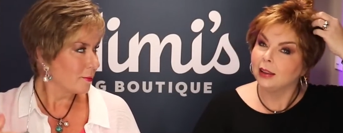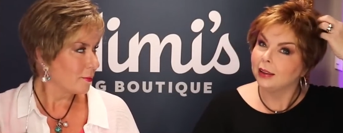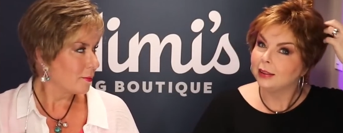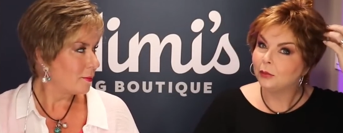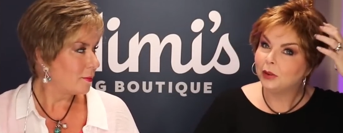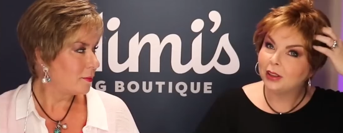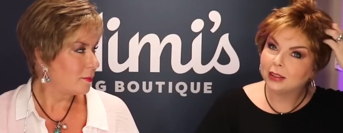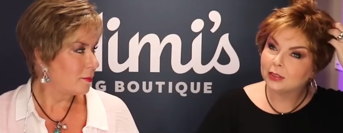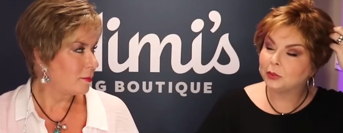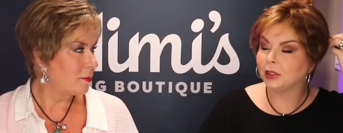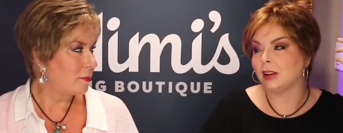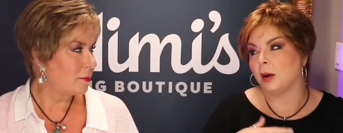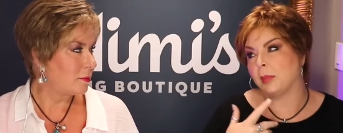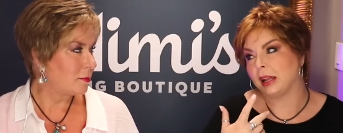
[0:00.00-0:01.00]
Speaker 1: Well, it's really not
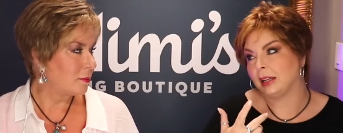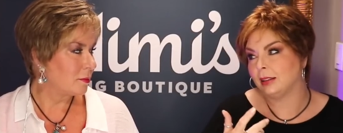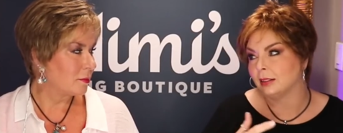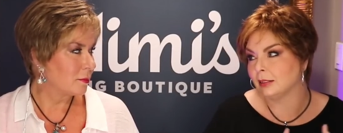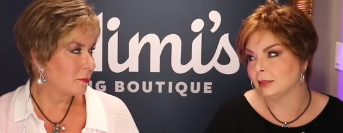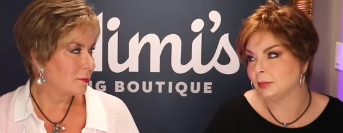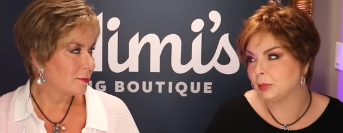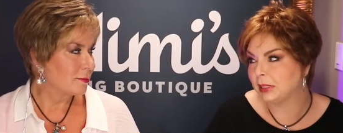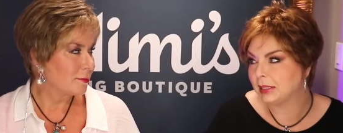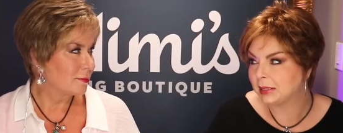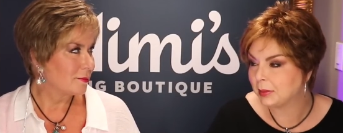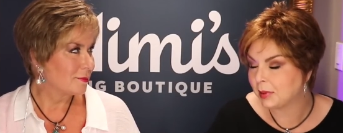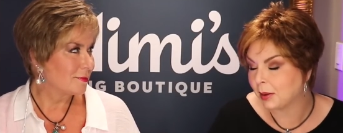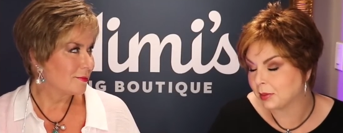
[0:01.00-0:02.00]
mine either, but
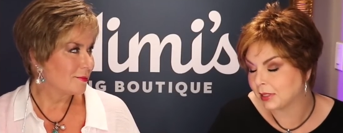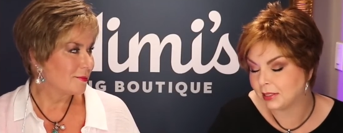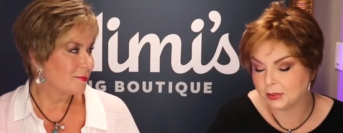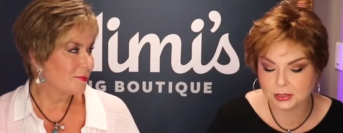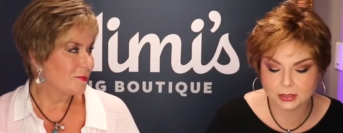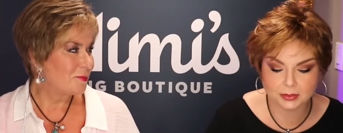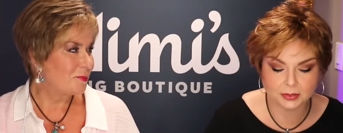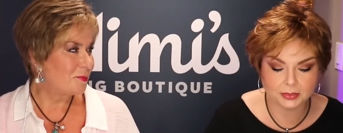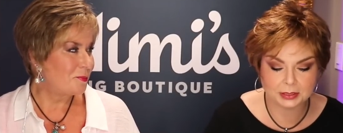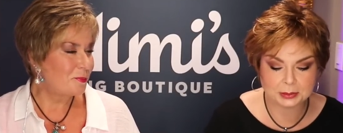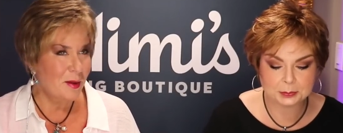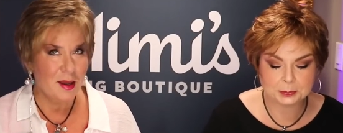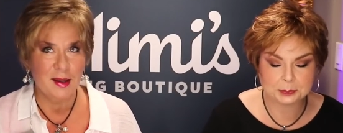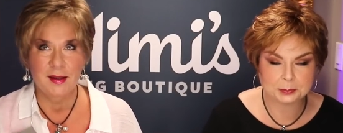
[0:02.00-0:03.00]
sometimes I do it just for fun.
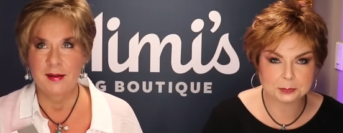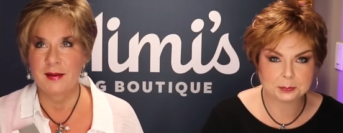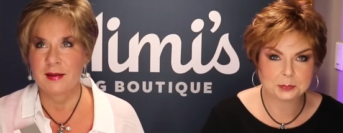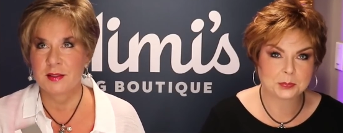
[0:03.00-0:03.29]
But it's